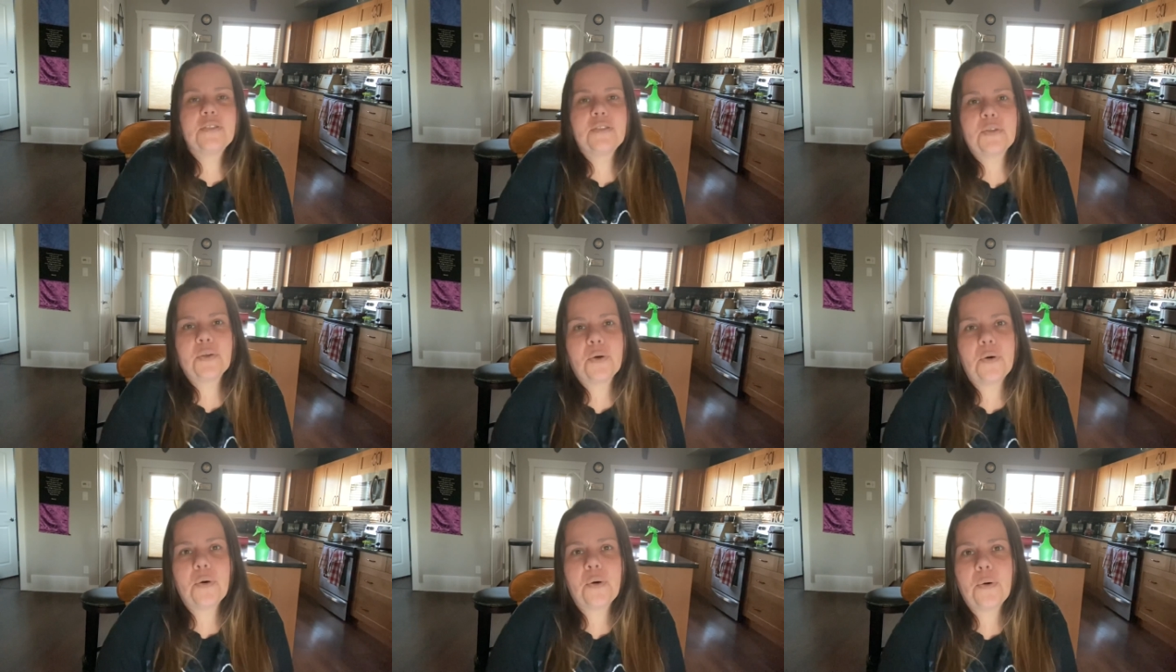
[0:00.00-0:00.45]

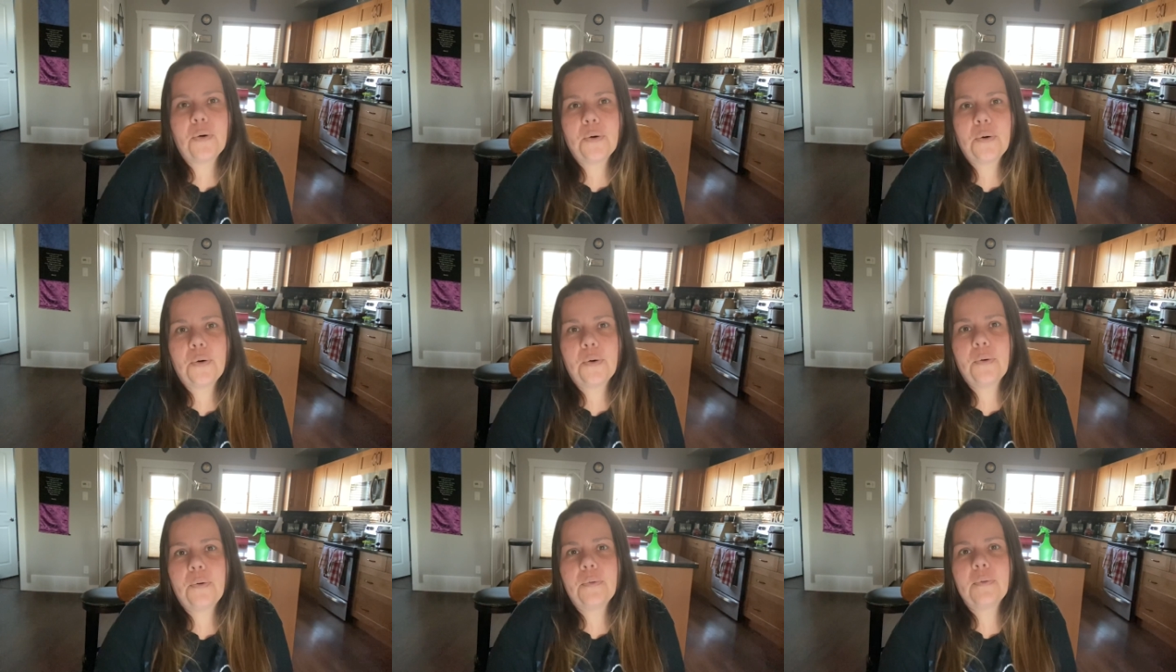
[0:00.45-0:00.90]

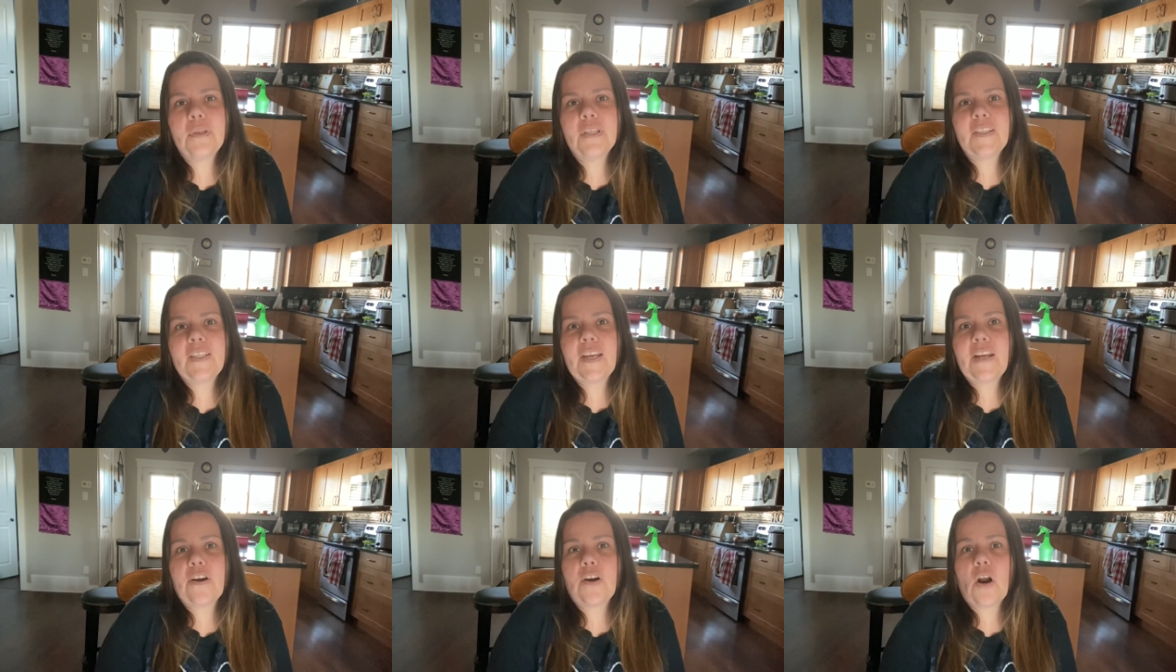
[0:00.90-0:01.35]
So
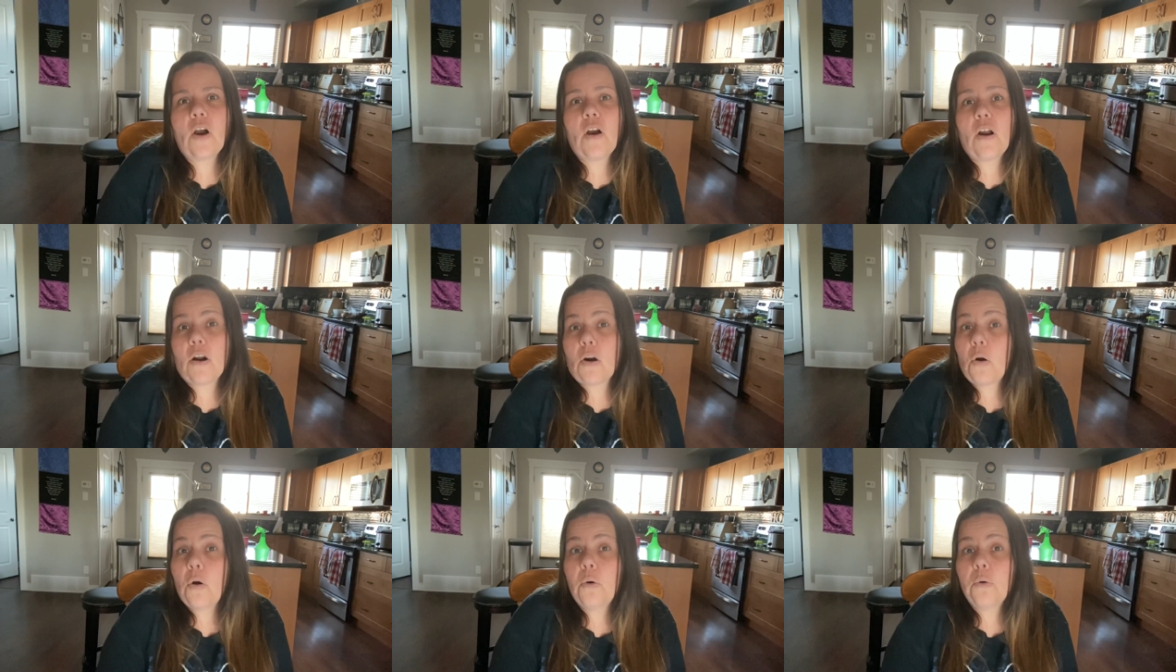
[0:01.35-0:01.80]
there
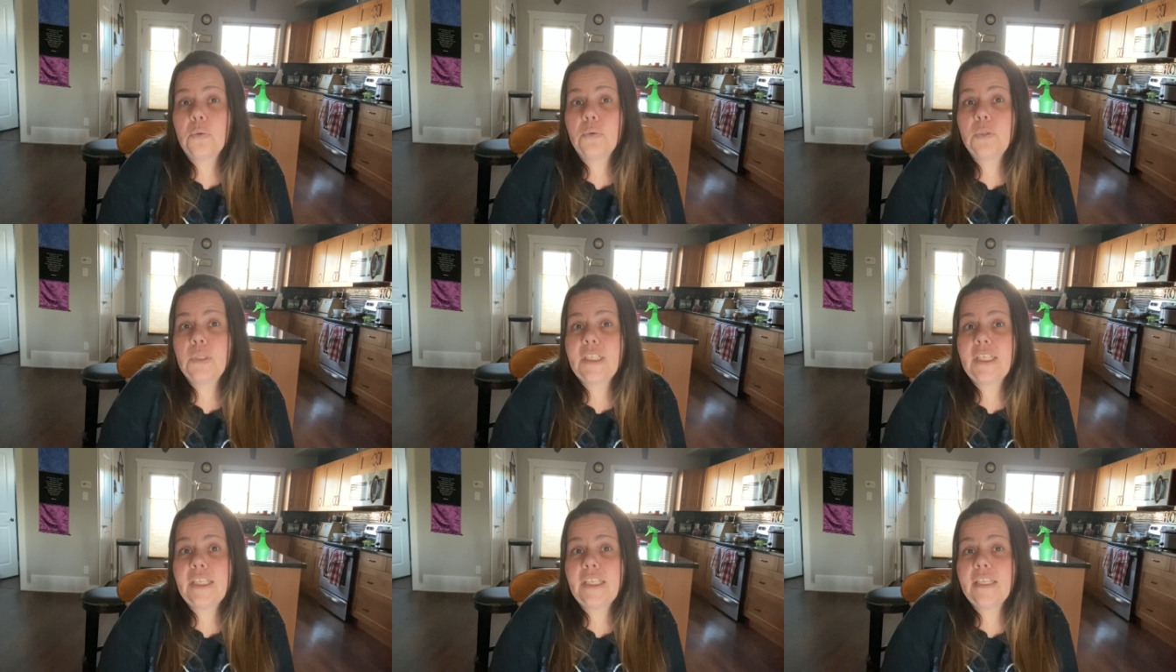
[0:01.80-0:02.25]
are
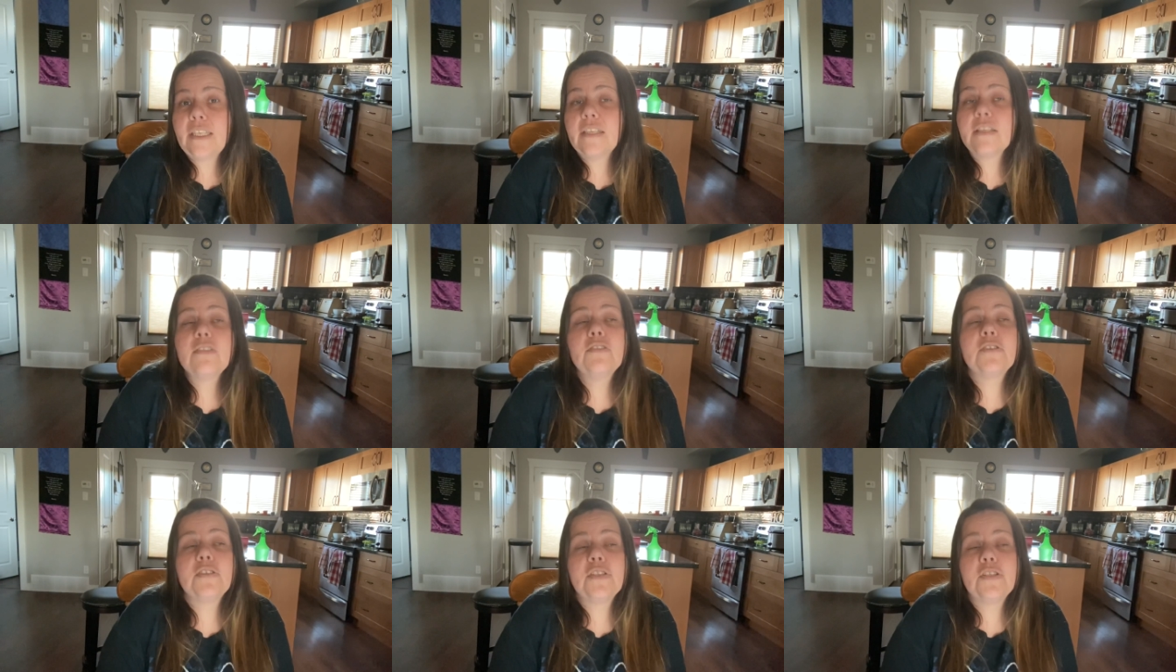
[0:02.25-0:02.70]

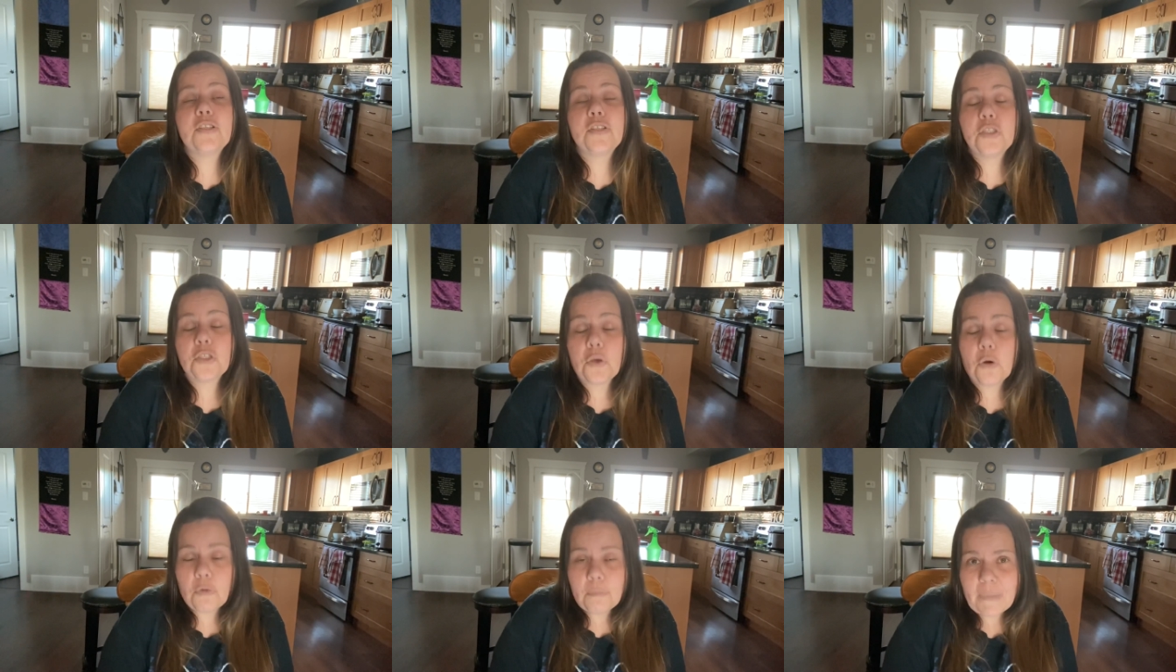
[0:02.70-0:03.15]
only
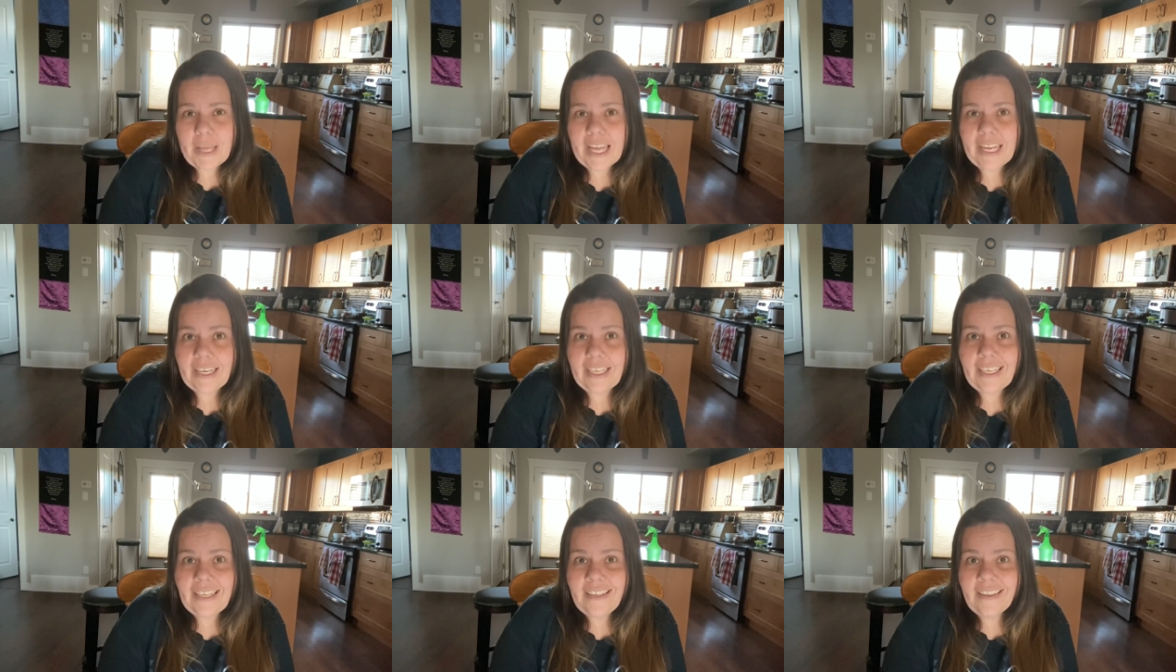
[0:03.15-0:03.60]
so
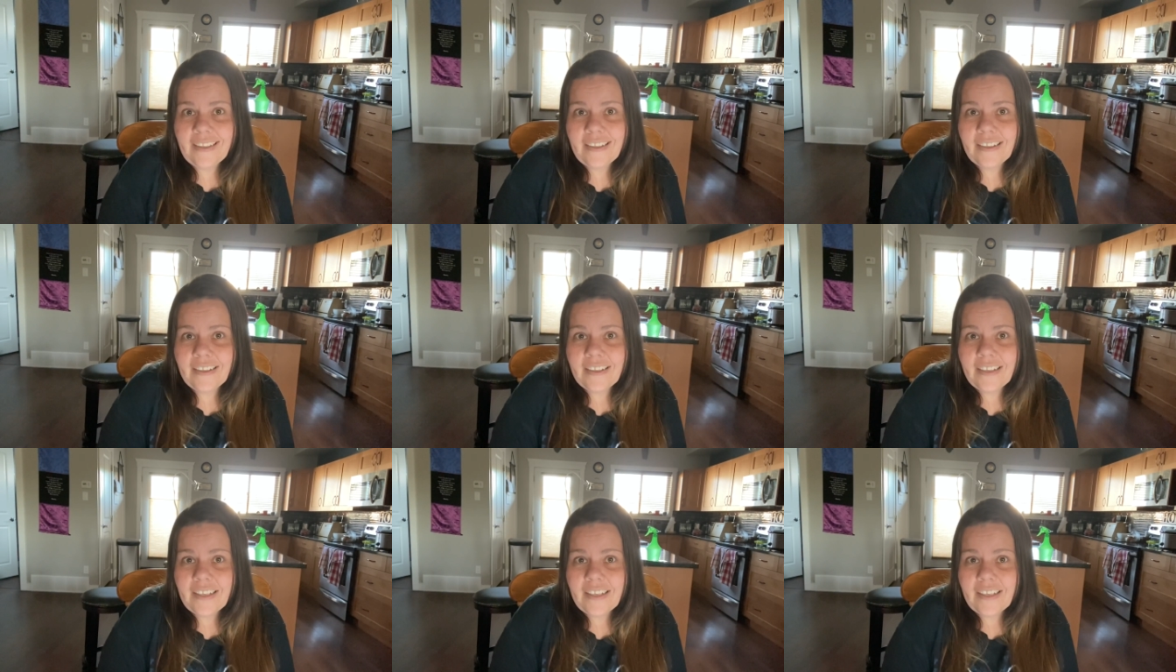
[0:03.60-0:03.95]
many